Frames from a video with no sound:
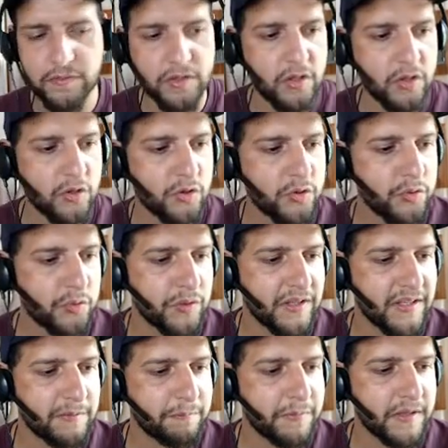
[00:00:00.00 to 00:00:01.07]

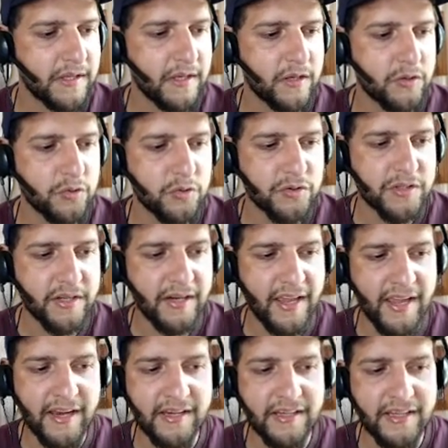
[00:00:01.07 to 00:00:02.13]
UEBA, user
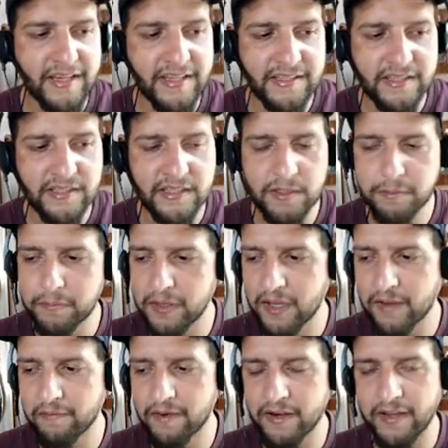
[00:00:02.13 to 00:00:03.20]
and entity
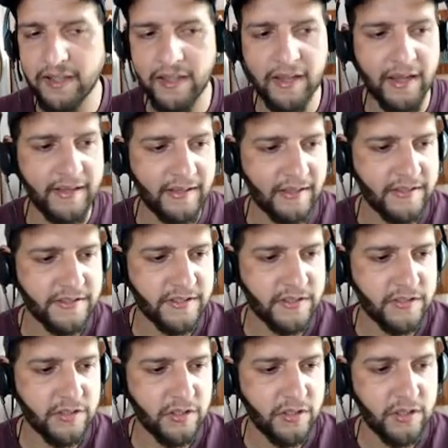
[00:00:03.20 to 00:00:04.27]
behavior
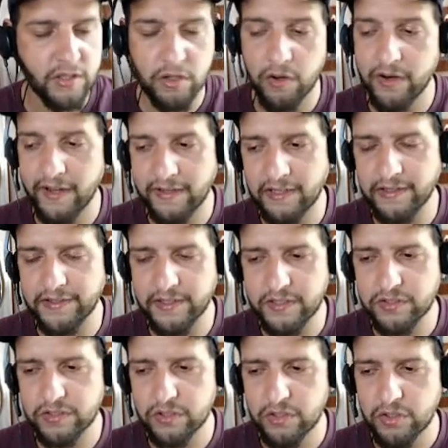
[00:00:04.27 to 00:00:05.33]
analysis or
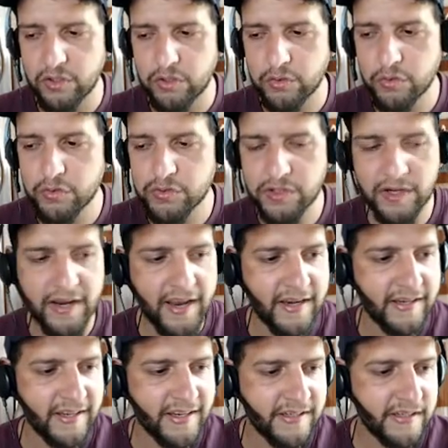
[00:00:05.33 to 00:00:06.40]
analytics, user and
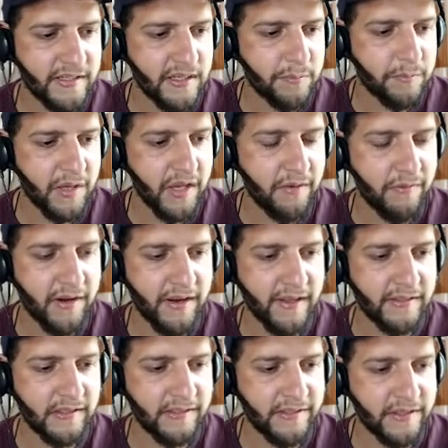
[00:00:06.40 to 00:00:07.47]
entity behavior
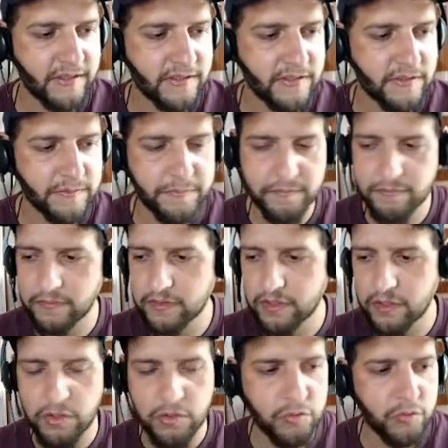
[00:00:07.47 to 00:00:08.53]
analytics.
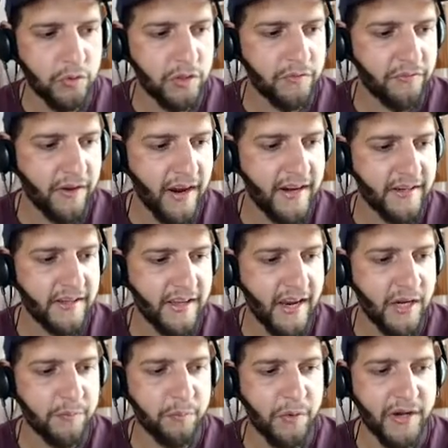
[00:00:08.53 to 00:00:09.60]
Unified
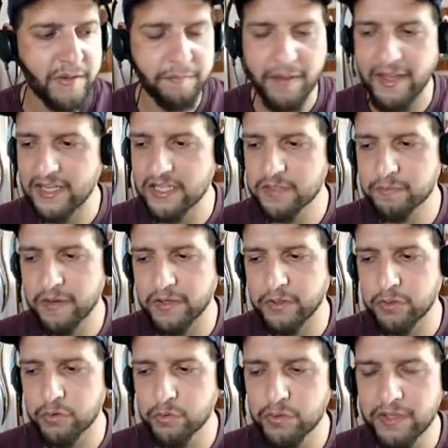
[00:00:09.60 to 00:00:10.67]
endpoint management,
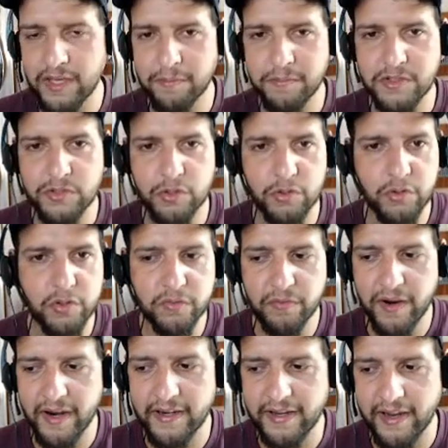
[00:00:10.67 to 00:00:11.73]
UEM is
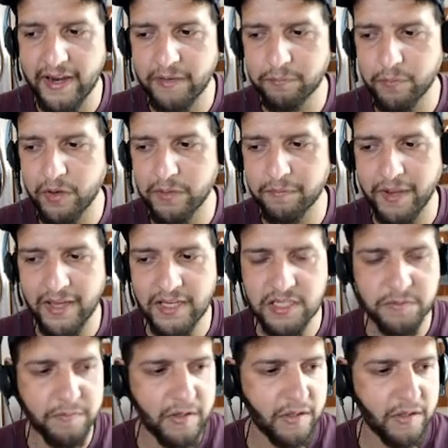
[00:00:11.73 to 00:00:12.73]
unified endpoint management.